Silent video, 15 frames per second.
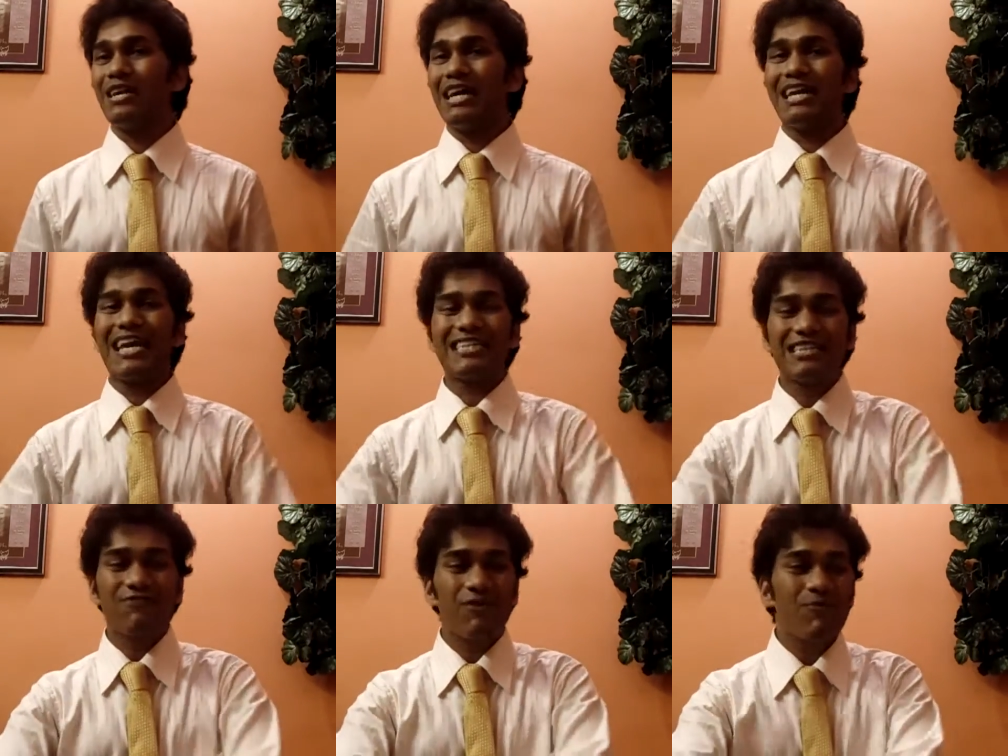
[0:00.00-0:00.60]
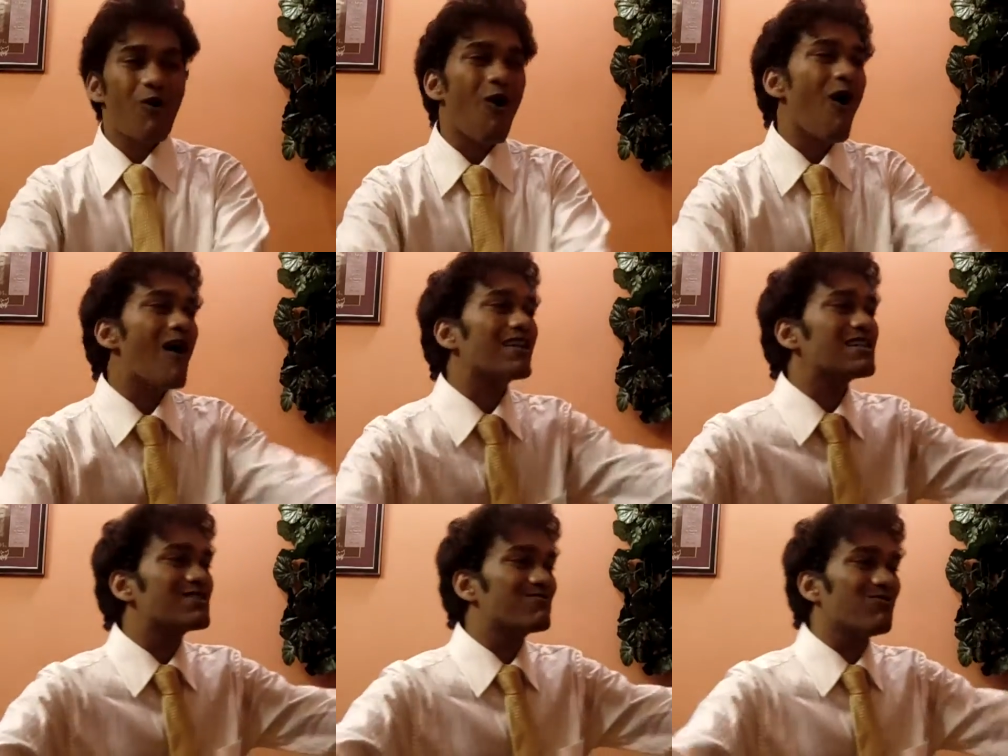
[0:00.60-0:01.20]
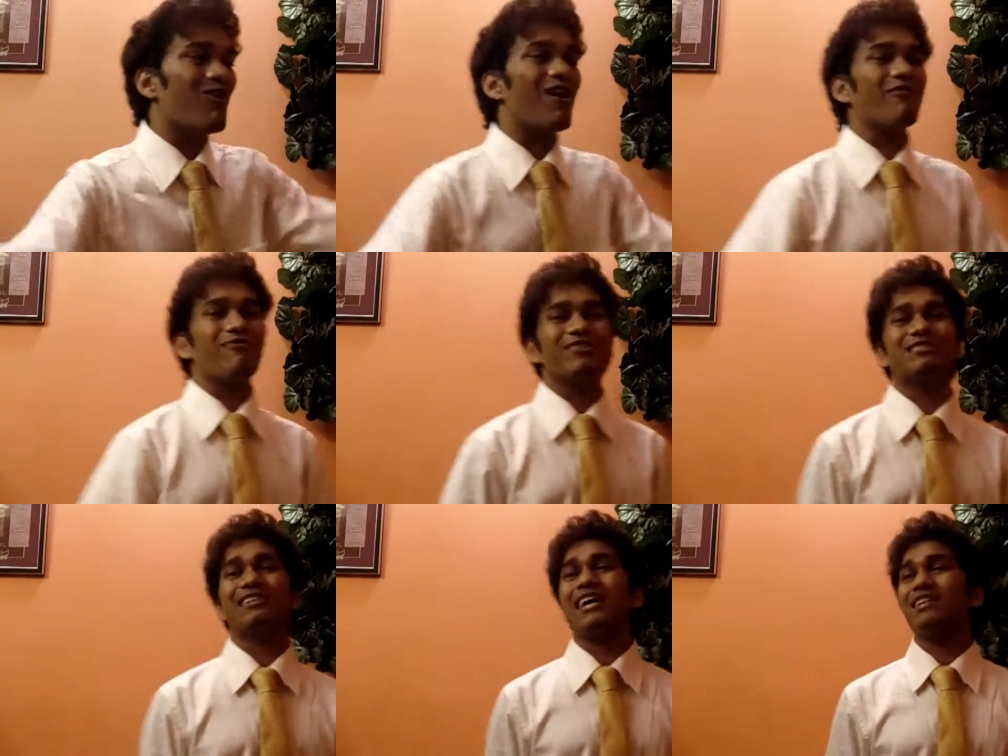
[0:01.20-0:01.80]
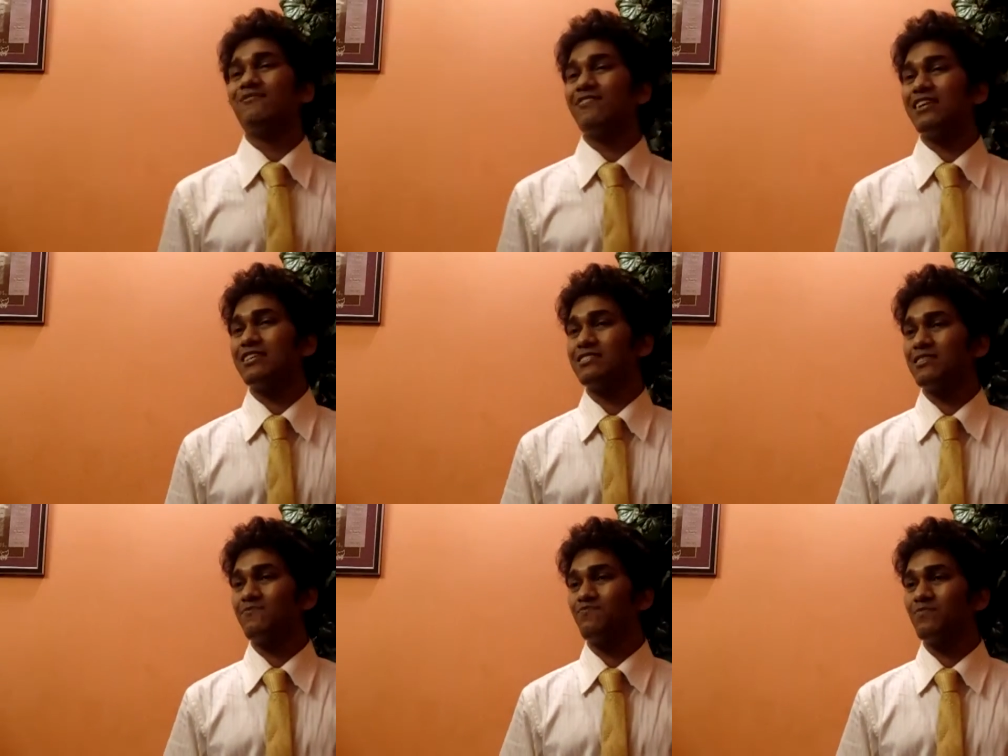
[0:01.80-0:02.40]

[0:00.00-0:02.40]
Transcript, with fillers: He rested from all His work which He had finished.